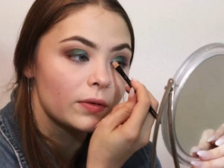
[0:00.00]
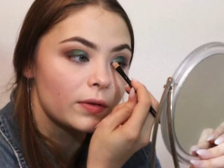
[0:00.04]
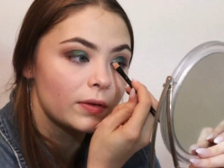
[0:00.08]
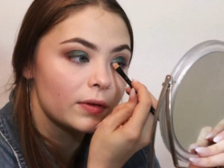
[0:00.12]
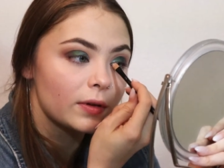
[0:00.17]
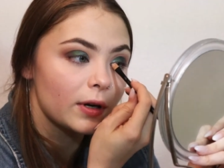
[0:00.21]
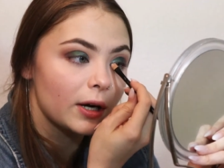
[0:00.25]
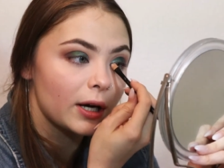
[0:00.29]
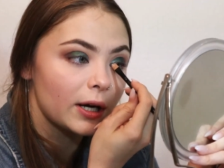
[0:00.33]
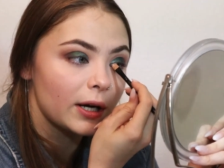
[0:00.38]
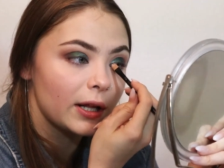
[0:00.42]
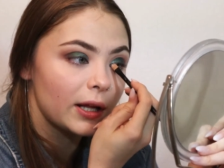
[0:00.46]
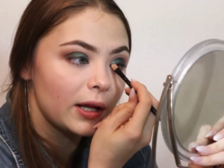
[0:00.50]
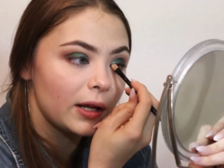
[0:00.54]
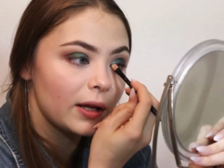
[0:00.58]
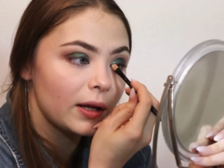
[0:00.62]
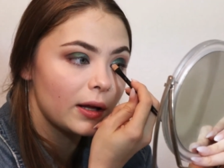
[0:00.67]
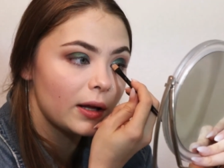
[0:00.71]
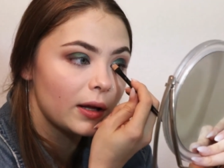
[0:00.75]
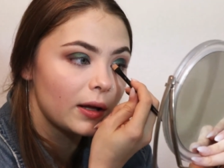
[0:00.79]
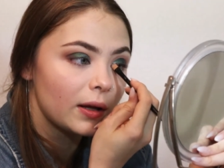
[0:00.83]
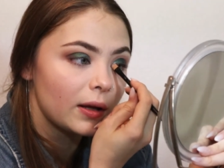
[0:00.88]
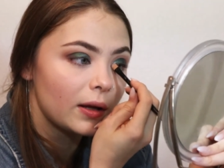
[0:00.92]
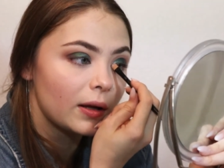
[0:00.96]

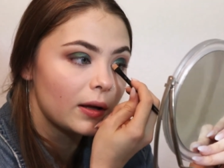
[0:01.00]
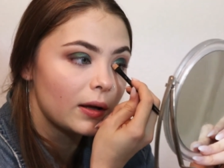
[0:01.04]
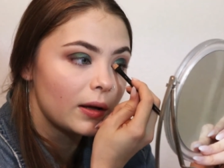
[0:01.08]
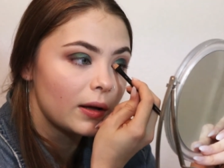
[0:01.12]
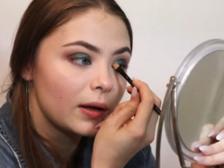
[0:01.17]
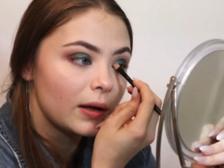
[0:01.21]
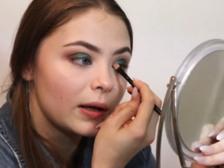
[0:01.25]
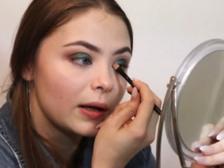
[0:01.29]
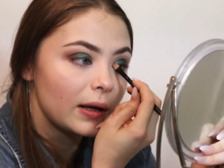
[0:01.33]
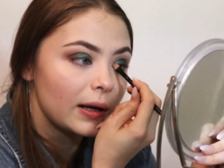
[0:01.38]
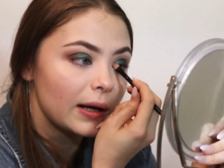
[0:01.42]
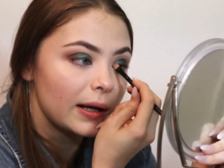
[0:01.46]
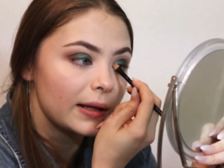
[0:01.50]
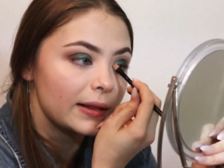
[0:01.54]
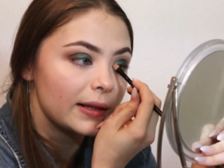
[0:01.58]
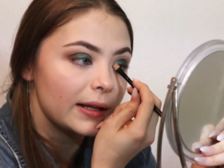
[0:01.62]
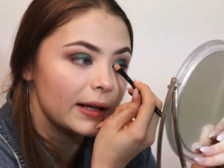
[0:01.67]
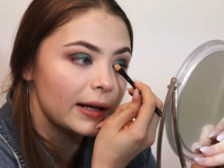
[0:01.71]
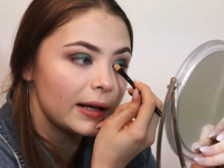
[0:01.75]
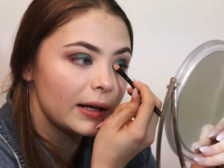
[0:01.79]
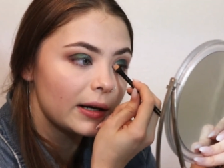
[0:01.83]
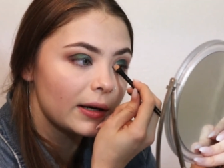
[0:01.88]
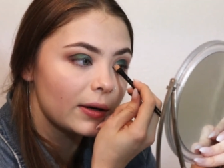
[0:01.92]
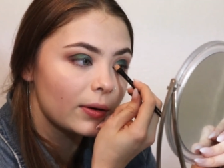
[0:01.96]
starting at
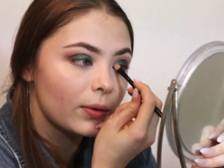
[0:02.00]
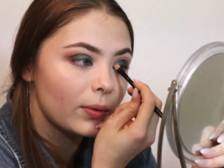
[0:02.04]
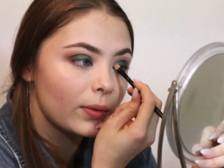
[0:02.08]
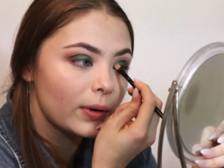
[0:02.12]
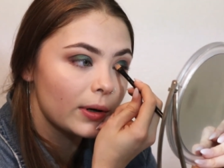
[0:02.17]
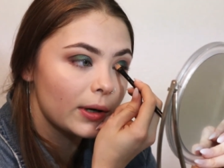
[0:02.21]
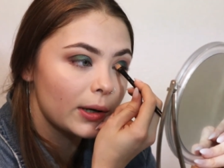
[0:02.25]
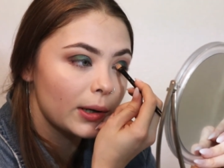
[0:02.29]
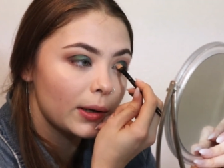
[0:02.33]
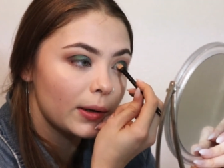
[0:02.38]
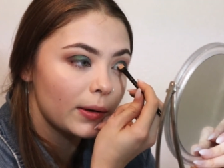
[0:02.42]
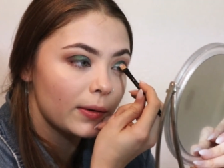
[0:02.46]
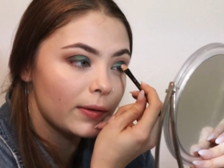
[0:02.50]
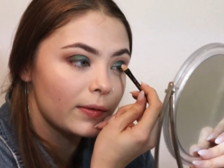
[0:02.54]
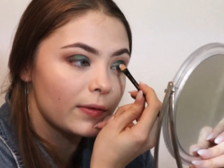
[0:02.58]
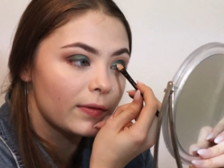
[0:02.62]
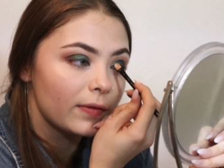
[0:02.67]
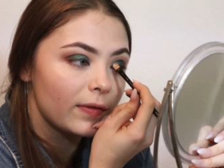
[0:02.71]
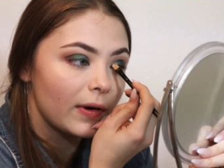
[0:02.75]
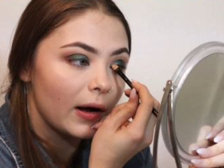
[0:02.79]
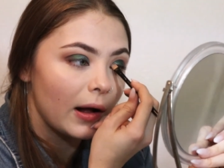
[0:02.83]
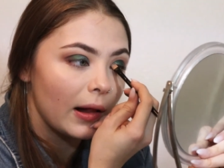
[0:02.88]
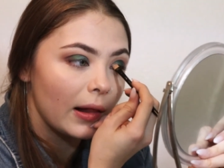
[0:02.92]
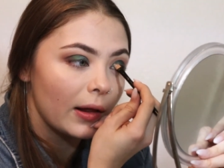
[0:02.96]
the inner corner,
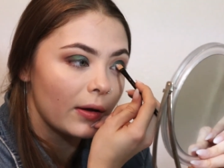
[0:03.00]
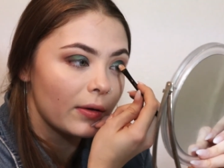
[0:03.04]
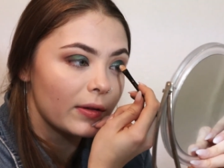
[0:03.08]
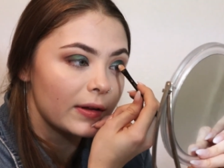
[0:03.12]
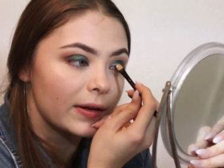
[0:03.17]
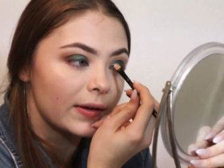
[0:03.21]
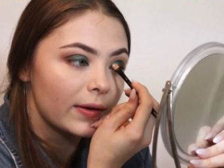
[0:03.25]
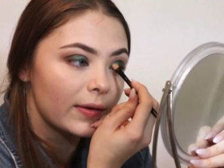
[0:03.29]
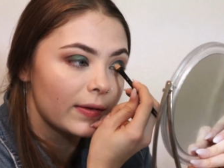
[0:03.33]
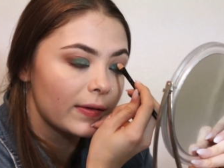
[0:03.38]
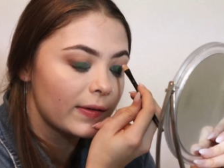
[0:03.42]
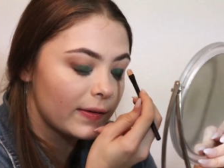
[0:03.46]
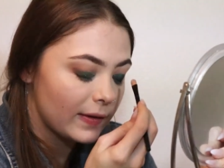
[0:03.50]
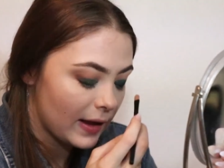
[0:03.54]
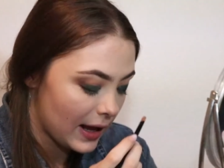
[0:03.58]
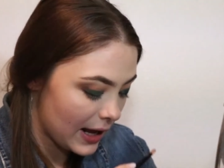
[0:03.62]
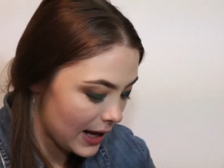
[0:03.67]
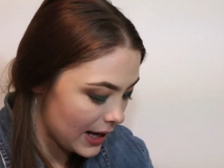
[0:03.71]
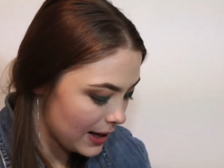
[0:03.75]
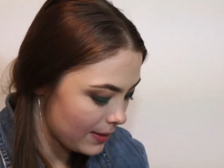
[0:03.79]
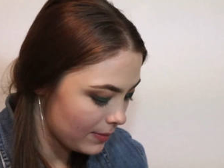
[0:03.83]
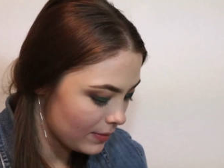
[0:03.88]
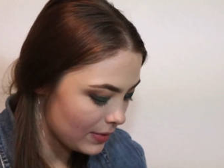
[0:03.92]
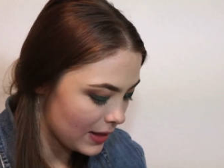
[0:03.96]
follow the
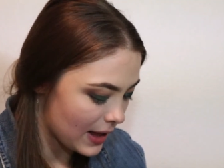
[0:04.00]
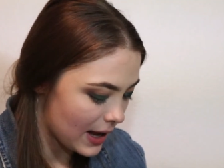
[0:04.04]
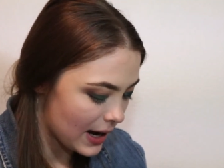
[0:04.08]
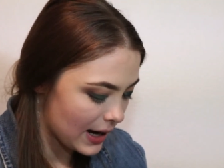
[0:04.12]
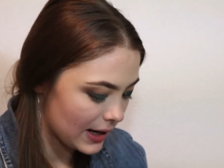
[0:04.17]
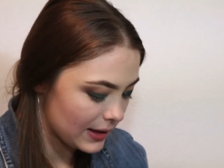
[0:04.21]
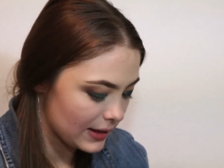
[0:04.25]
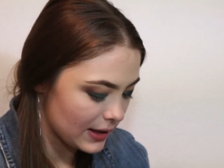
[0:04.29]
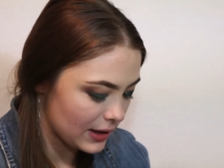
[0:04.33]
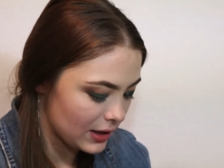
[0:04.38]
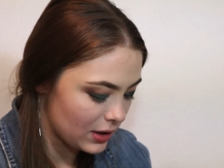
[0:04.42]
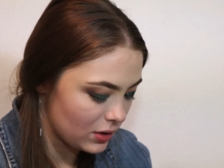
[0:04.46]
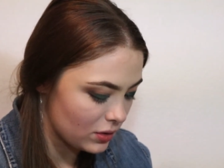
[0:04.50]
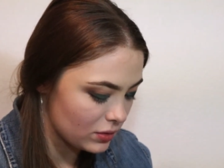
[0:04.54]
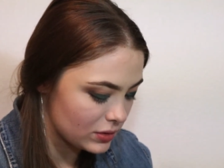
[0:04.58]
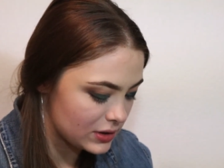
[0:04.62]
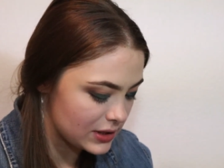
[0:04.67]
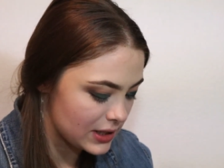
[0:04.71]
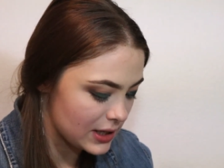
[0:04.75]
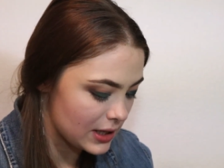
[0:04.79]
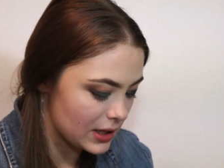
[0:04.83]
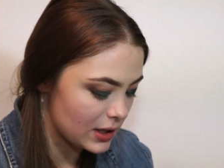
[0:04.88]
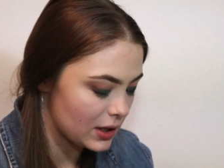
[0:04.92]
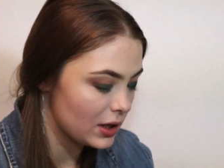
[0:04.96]
same line that you
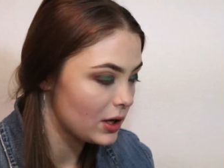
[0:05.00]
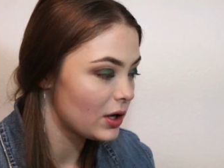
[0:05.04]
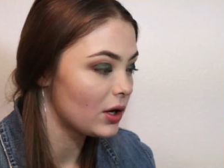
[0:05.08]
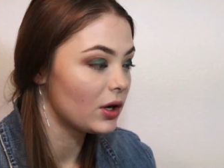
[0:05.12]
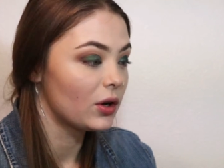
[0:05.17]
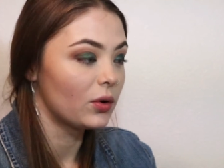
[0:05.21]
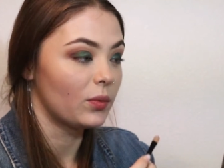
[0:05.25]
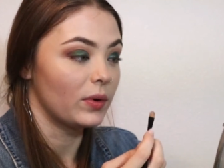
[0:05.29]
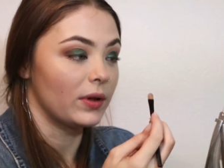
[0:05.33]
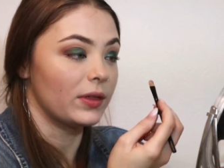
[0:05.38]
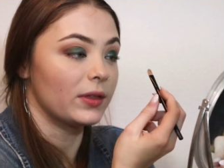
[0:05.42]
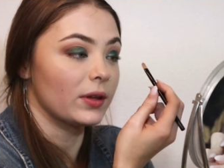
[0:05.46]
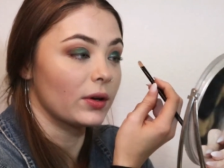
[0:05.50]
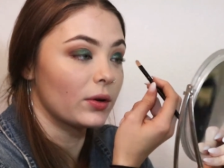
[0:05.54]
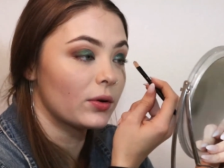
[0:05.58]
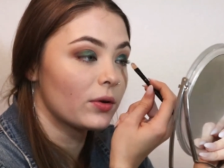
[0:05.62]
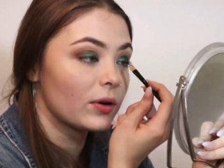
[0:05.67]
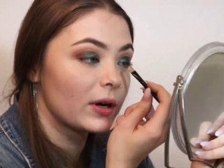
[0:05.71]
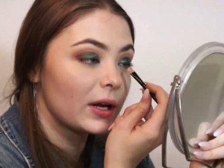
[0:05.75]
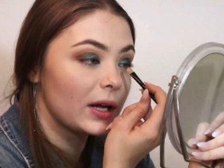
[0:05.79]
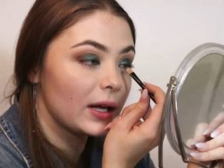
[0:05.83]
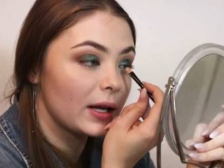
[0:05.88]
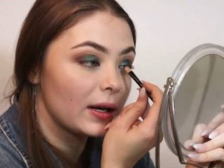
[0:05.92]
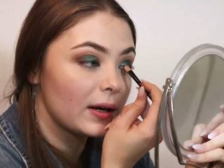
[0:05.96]
did with the
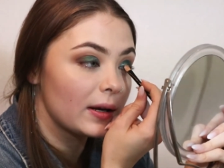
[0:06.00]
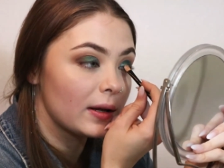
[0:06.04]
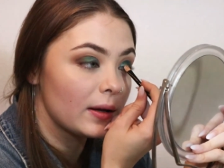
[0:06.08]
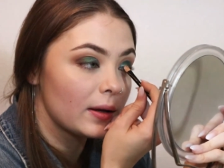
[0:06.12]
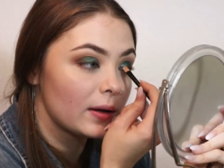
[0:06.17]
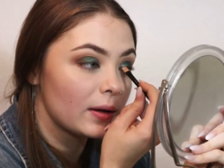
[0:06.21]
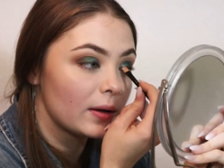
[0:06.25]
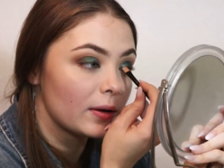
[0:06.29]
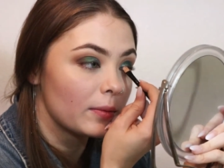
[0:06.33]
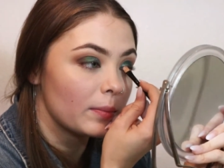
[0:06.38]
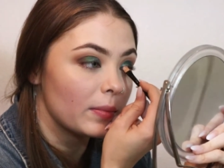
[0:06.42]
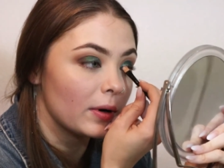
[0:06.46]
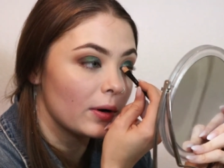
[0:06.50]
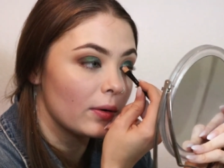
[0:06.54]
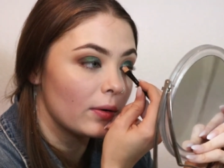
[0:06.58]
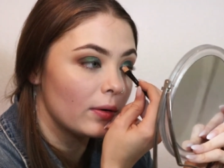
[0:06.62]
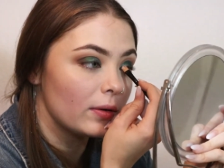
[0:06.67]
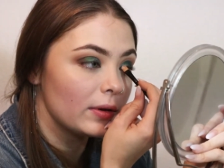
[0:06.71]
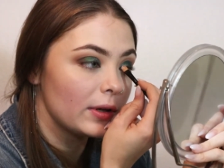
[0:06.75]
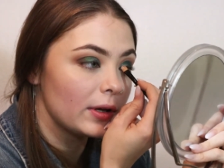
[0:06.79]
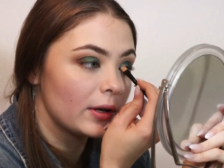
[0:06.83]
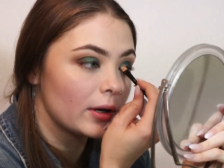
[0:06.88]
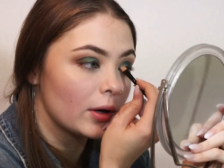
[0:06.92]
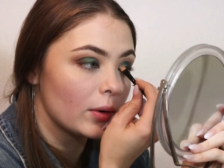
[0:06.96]
green, but
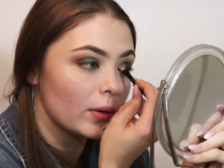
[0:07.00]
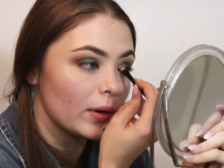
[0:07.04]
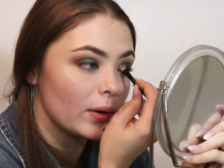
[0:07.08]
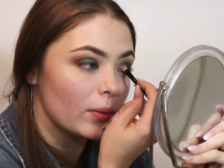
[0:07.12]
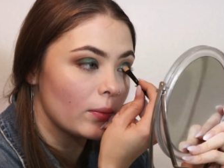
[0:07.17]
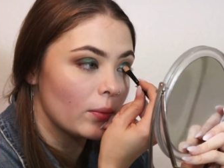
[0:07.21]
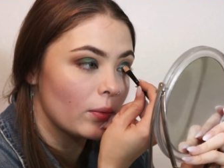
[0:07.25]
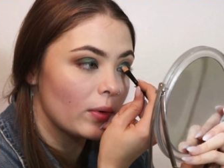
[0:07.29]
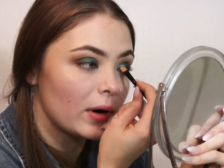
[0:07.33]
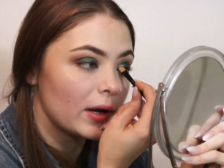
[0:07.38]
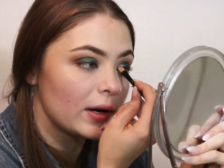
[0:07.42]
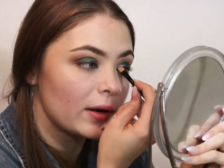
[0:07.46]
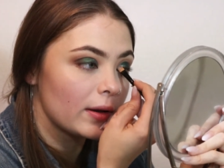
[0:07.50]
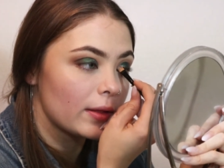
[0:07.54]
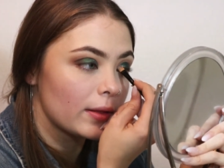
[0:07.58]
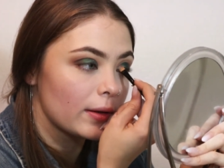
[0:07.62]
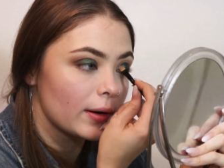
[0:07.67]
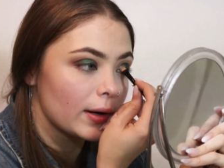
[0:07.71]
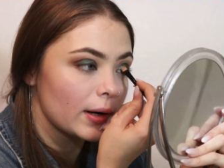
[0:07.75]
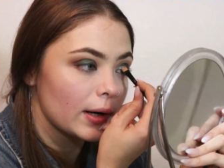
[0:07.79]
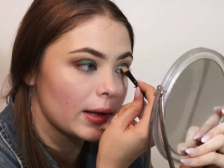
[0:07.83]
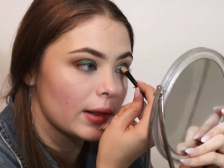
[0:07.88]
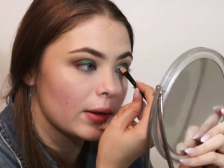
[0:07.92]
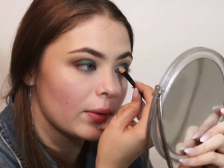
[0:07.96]
only going
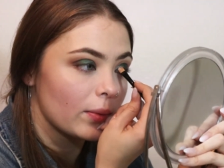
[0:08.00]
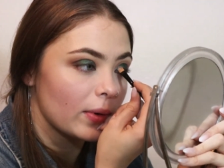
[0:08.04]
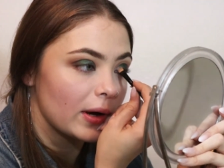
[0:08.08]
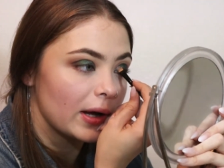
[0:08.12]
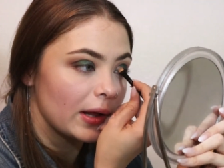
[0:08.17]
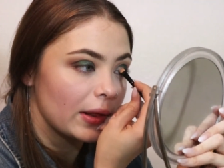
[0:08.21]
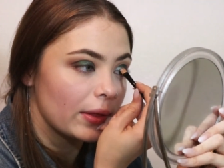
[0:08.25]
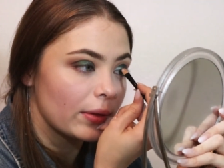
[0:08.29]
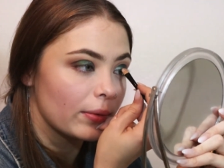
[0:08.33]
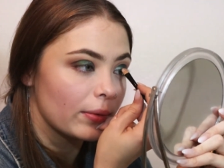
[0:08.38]
1/3 of the way